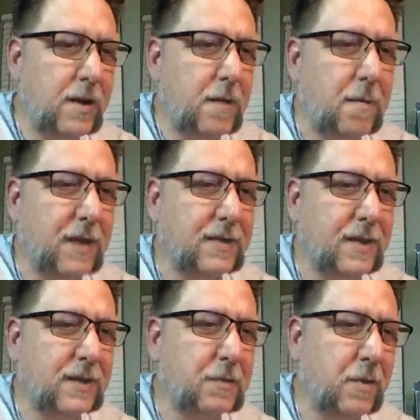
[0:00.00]
my
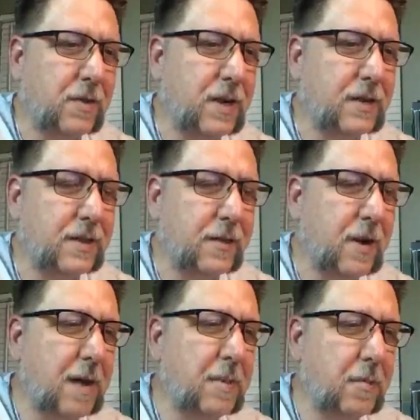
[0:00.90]
son's birthday to you.
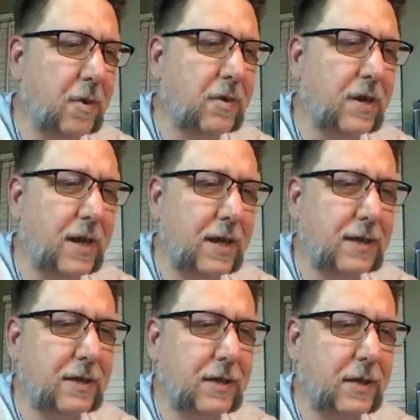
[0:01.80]
Happy birthday
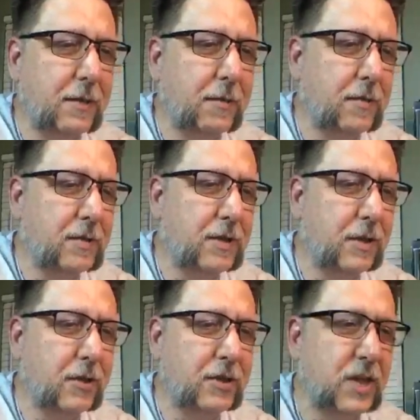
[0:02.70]
to you, to
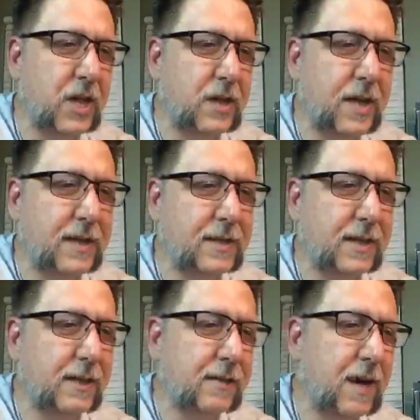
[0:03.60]
your son,
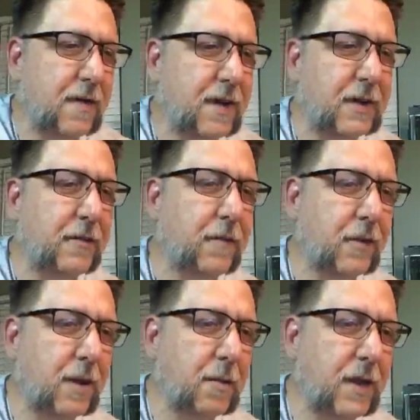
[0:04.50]
Nancy. And thank you for
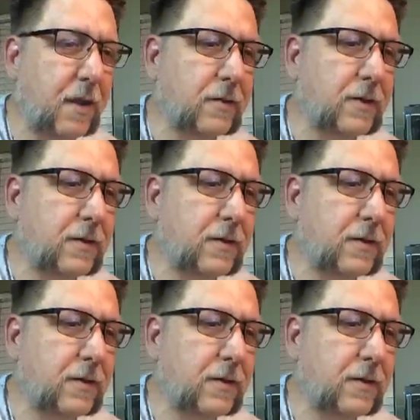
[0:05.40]
coming out.